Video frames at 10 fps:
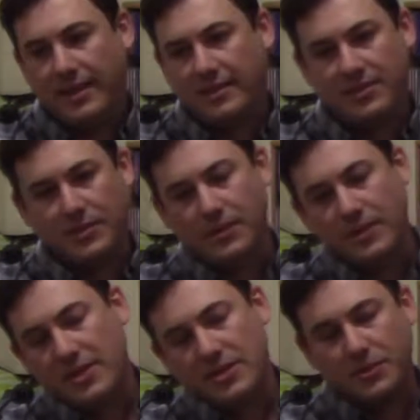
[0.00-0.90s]
so
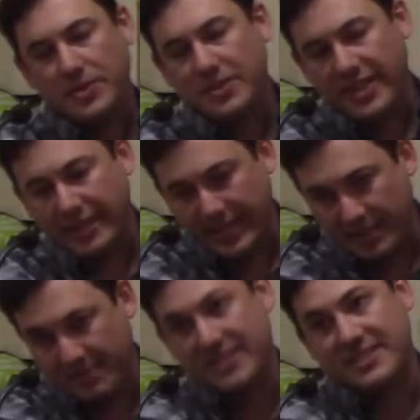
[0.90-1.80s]
when you say like
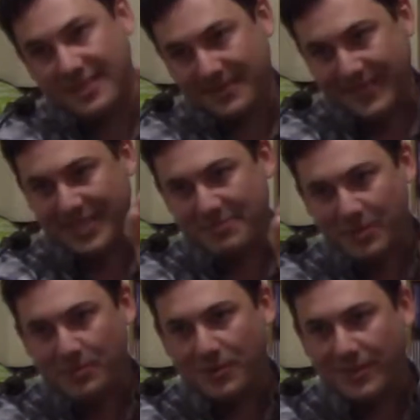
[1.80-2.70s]
the big stuff like a
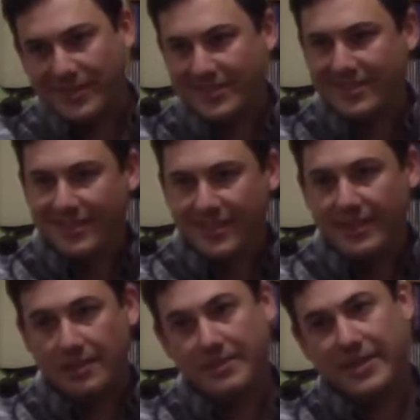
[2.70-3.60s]
billboard, it
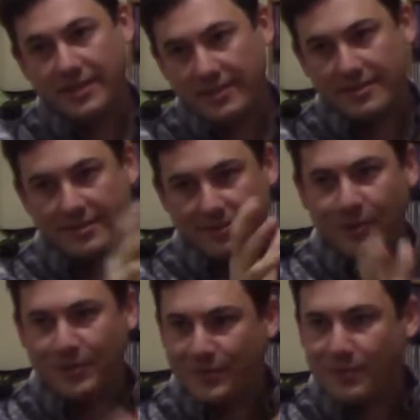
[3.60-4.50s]
is
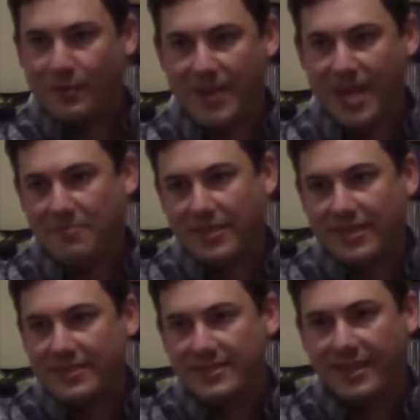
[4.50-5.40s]
large format, but
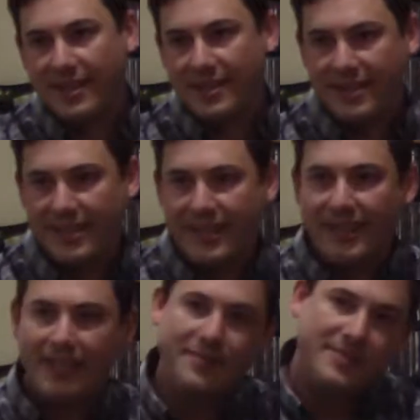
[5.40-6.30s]
it's not any
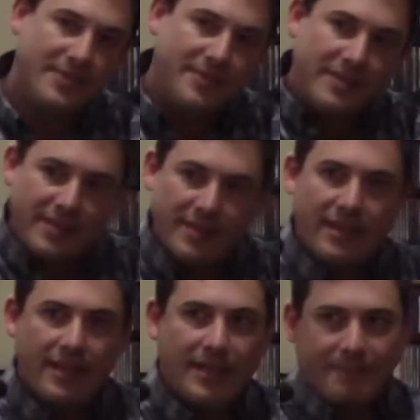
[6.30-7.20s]
kind of different.
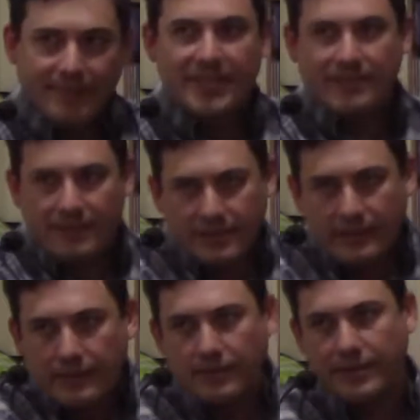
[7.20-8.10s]
It's a
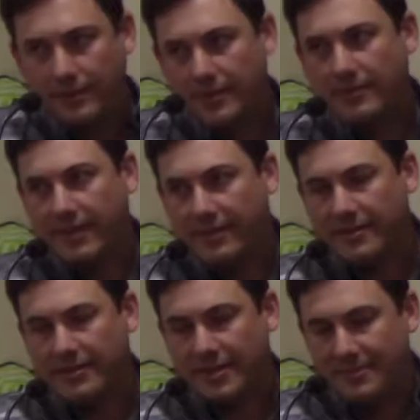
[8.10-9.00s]
little different, right? There
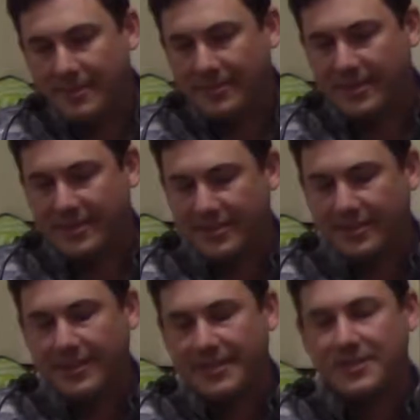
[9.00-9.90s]
are some different
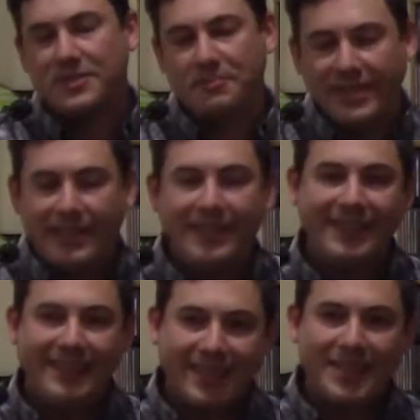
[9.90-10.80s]
considerations, but
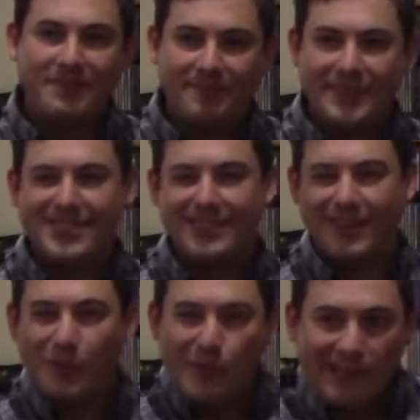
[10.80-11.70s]
it's not
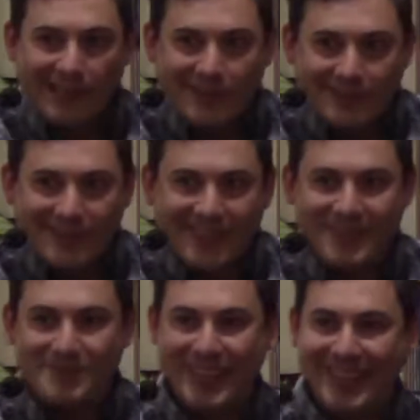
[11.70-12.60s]
a whole lot different
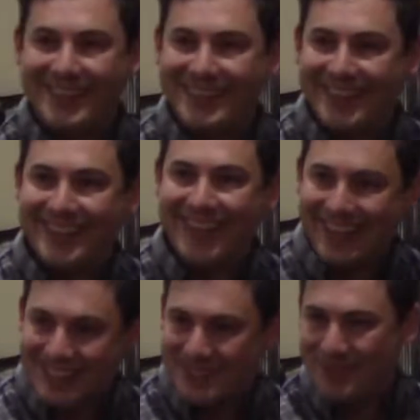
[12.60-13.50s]
than making
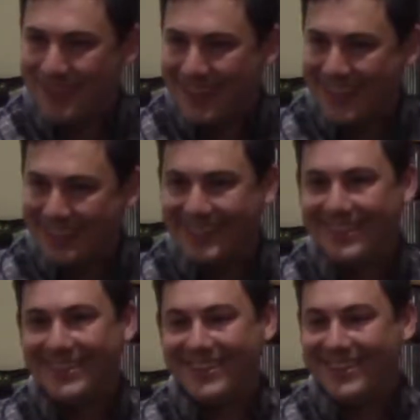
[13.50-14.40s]
a small ad
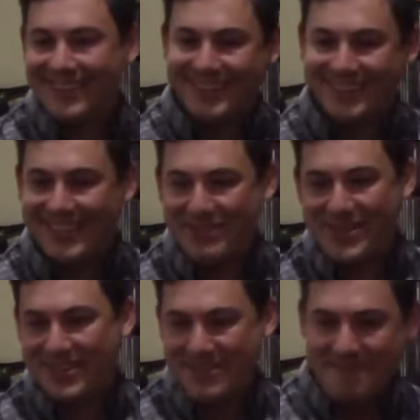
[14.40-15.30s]
in an
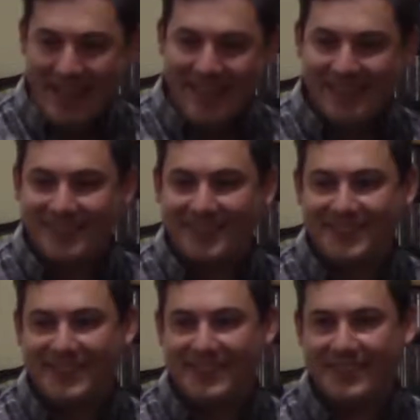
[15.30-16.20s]
email campaign or
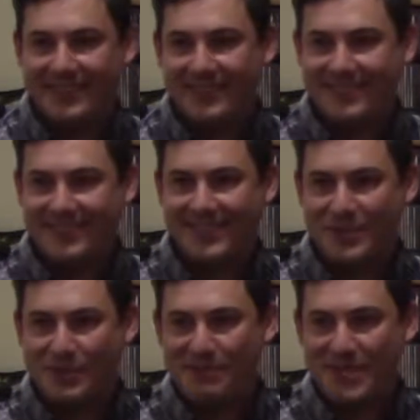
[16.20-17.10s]
a
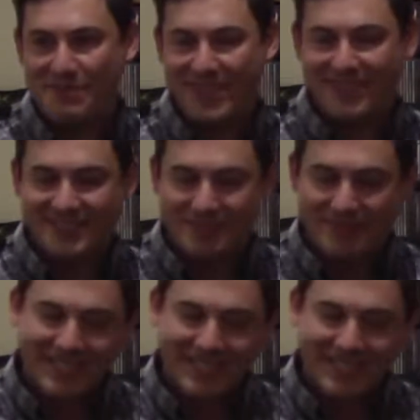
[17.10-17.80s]
website banner.